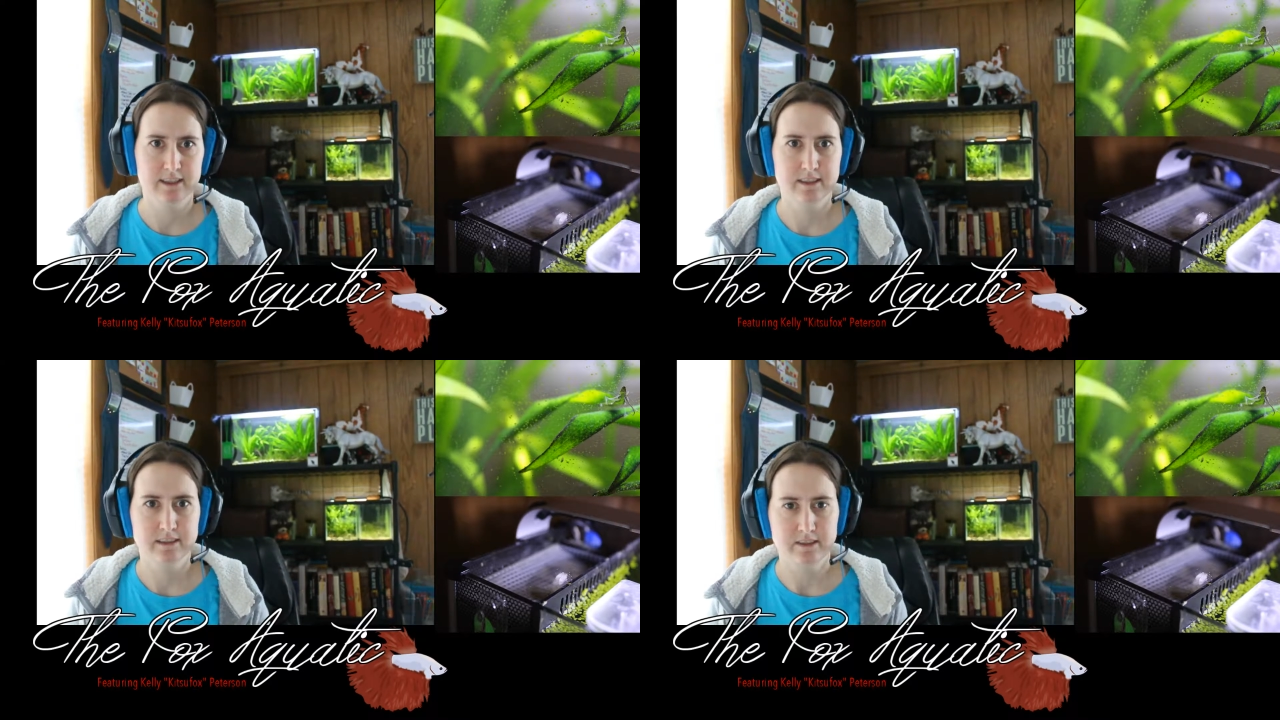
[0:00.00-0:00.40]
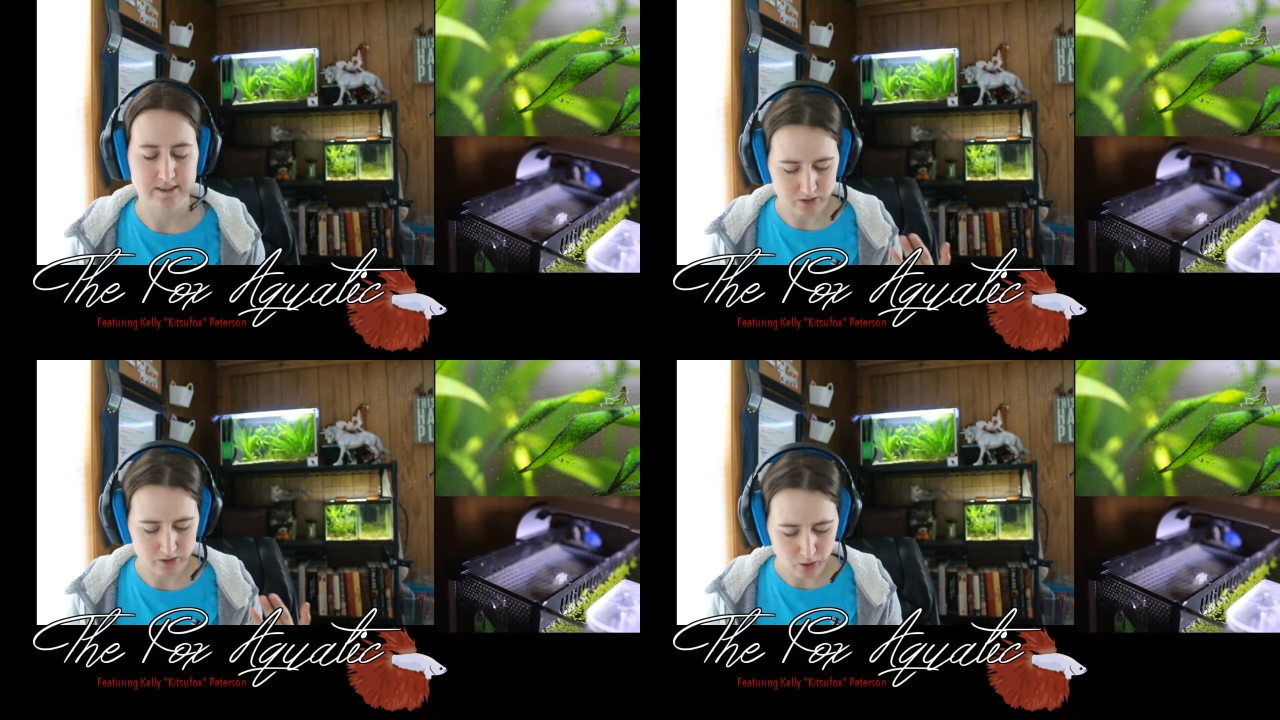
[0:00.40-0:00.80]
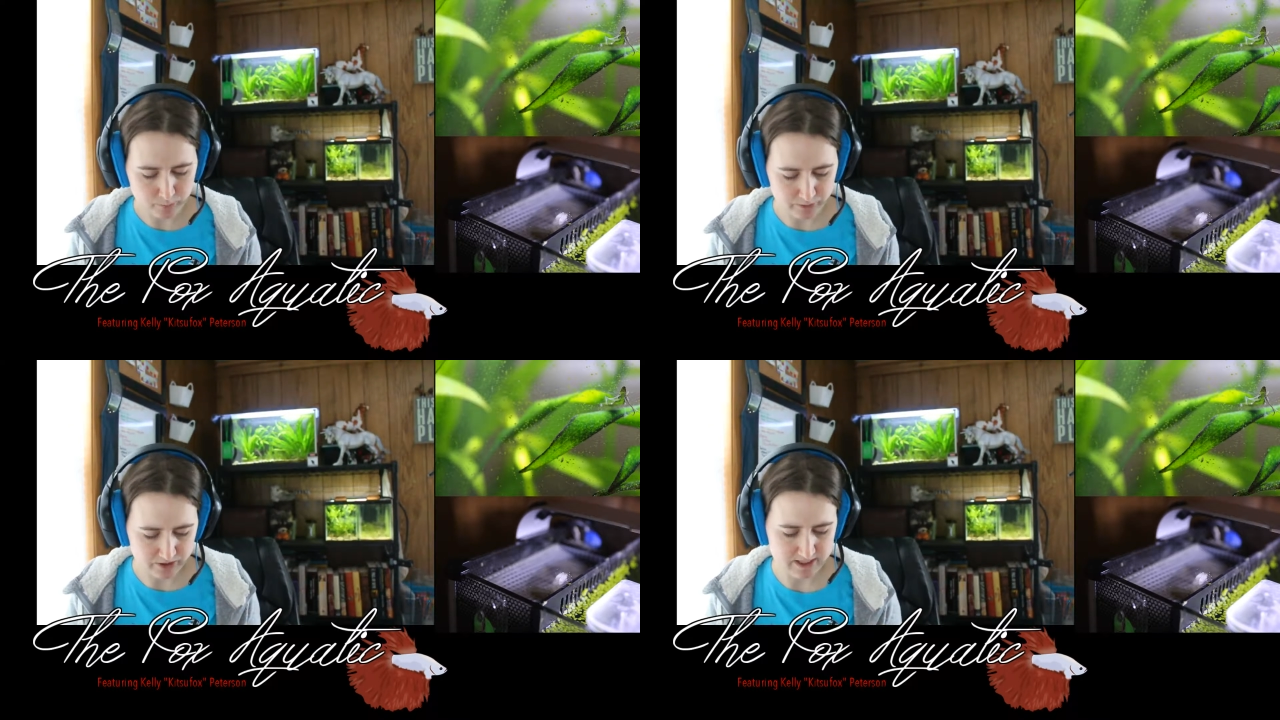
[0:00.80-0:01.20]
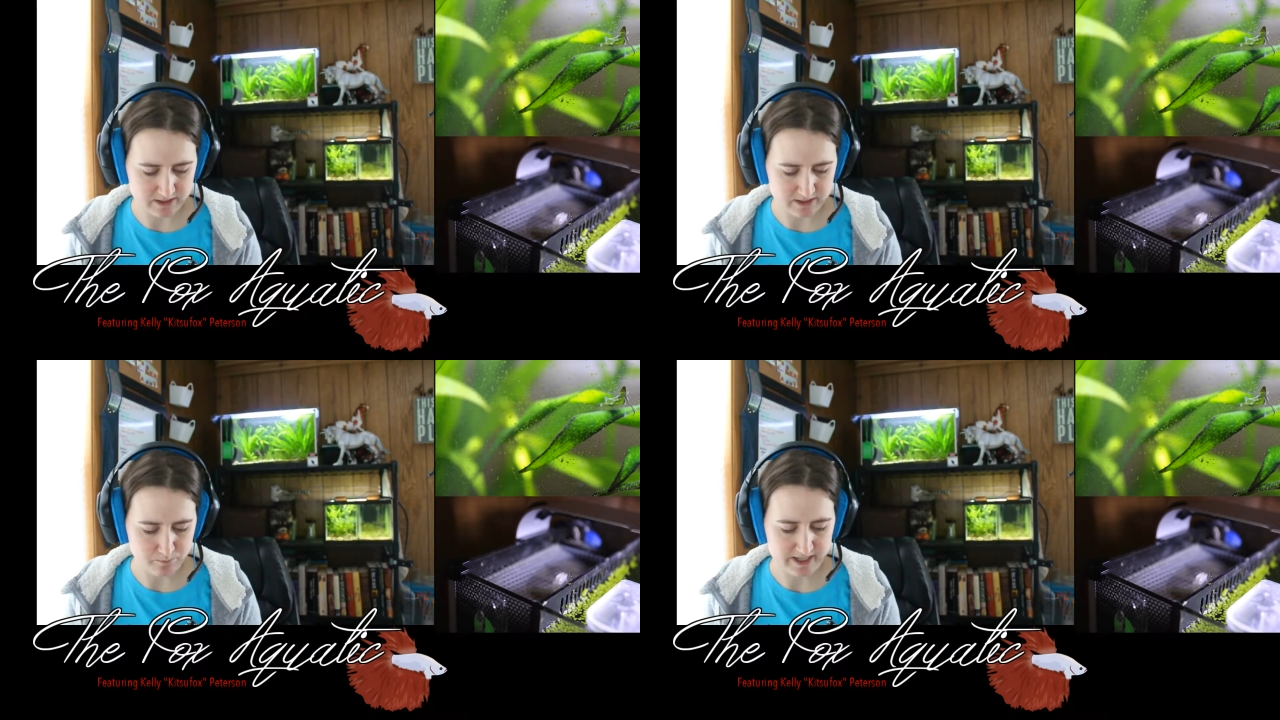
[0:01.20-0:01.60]
to cope with the green
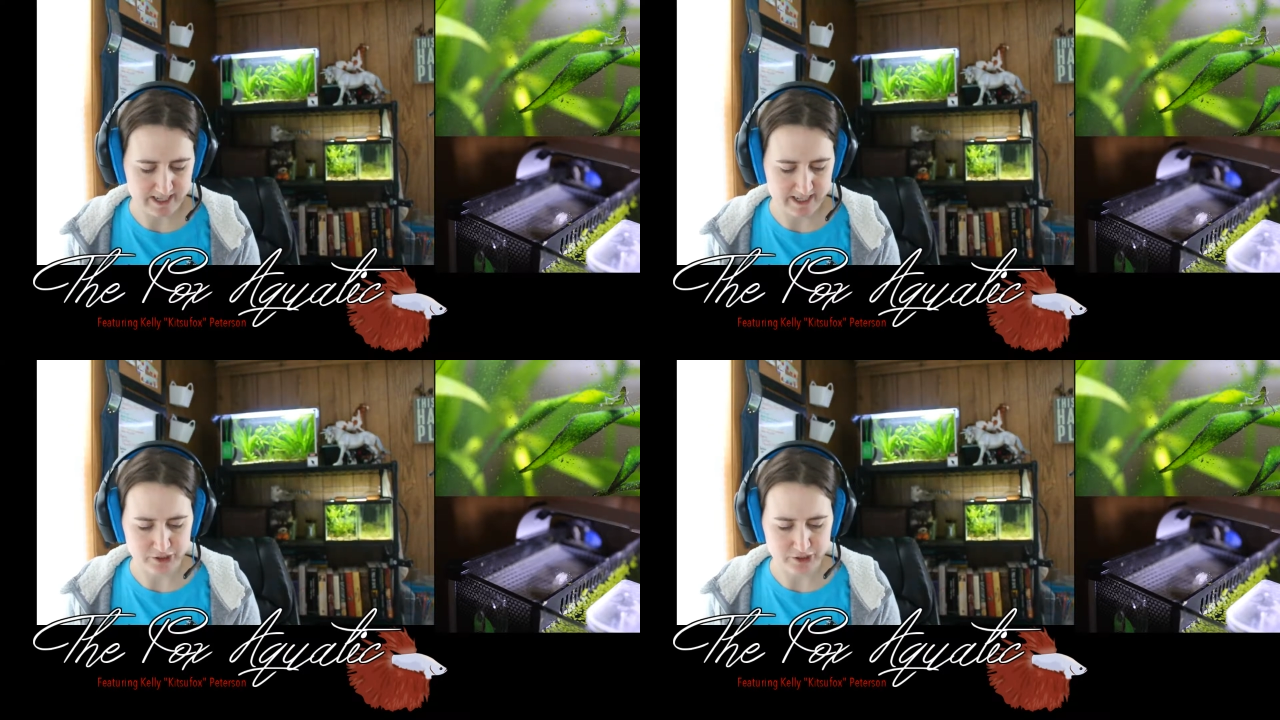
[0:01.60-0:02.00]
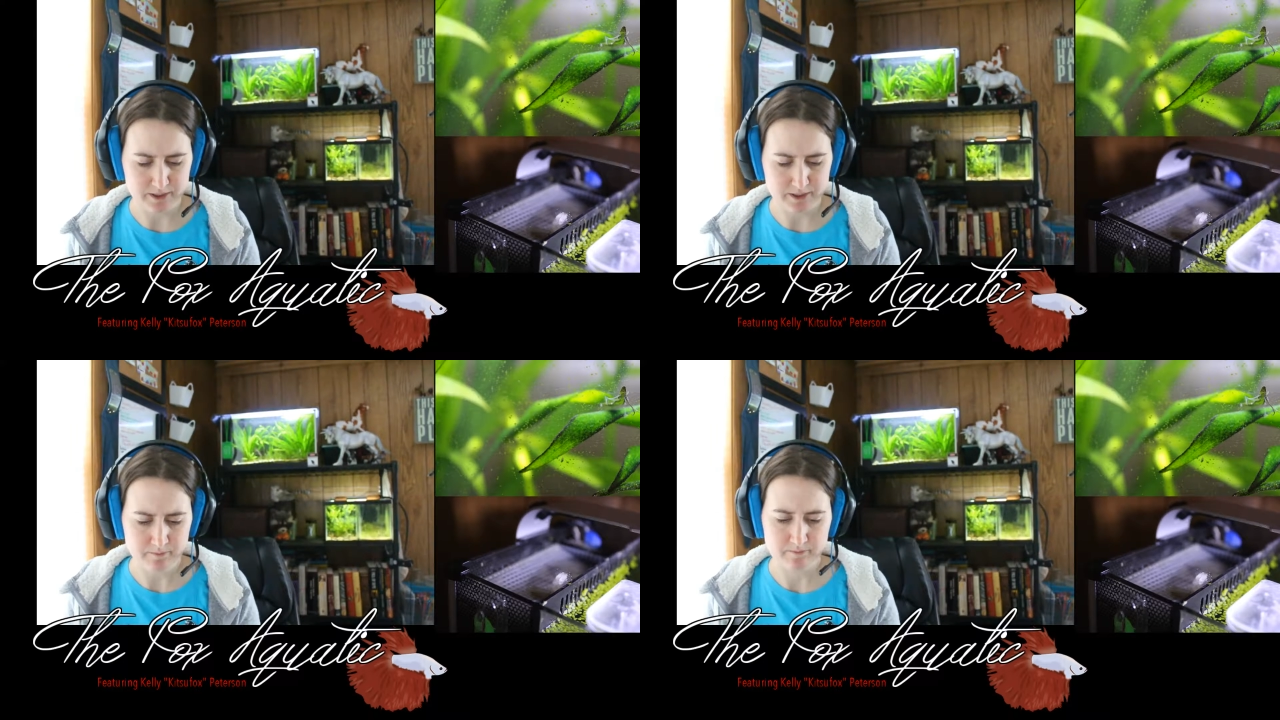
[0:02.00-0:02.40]
spot algae,